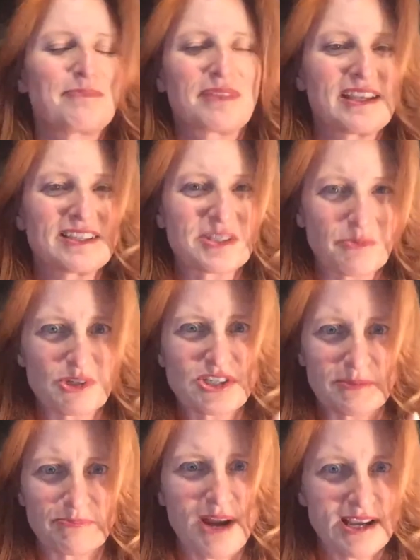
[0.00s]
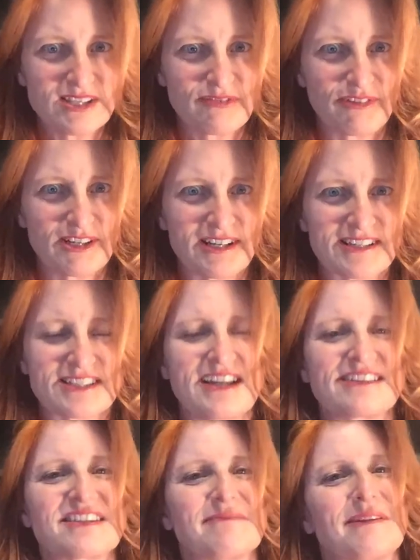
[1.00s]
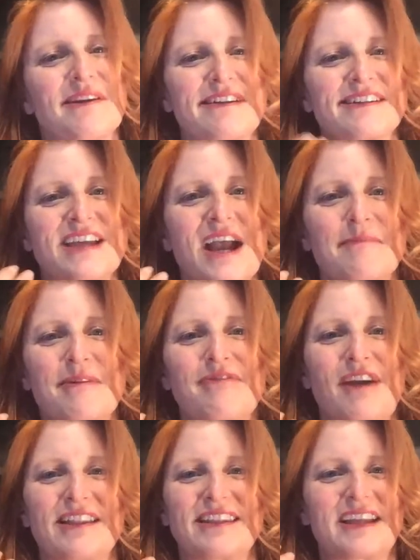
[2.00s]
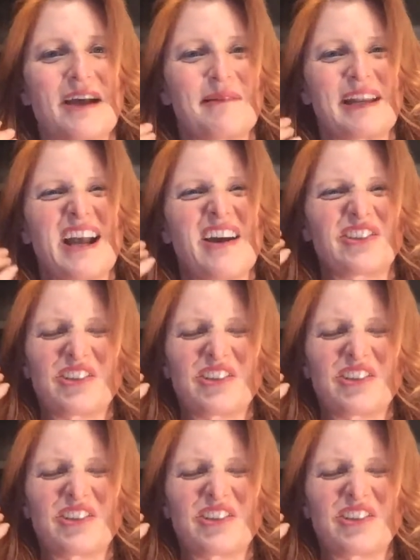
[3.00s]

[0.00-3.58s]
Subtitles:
Things that were suppressed for an extensive period of time are finally coming out.